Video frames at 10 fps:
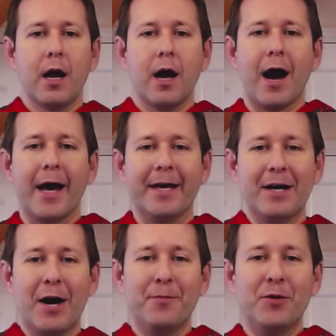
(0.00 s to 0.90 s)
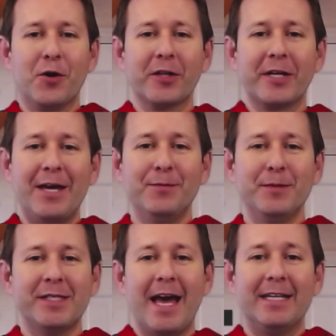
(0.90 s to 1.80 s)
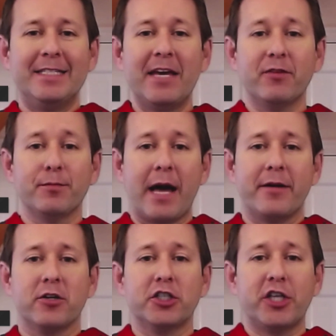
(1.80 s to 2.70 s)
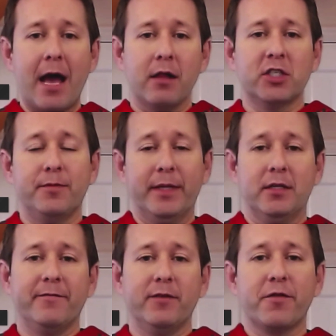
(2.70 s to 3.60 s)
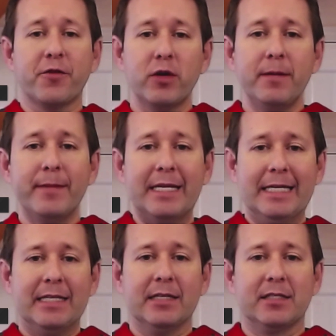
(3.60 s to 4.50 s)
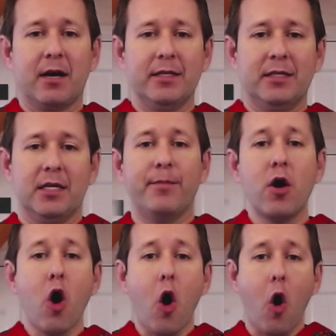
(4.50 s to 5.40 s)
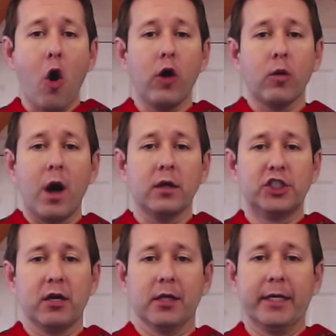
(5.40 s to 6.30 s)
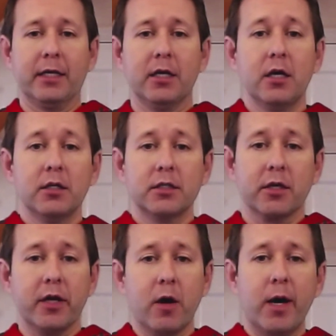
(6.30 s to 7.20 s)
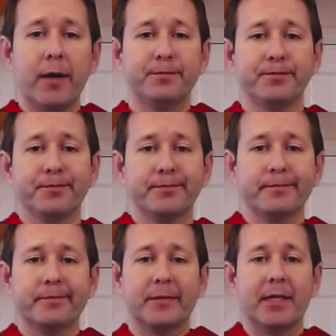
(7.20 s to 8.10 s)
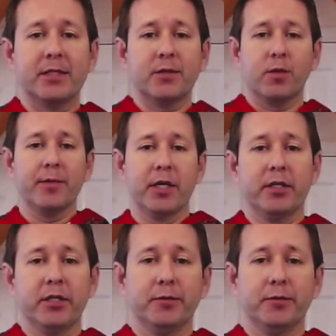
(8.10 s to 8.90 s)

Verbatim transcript: Hi, I'm Nolan Haims, and David Blattner challenged me to give you a 3-minute InDesign tip, all while juggling. So you know what? That's what I'm going to do.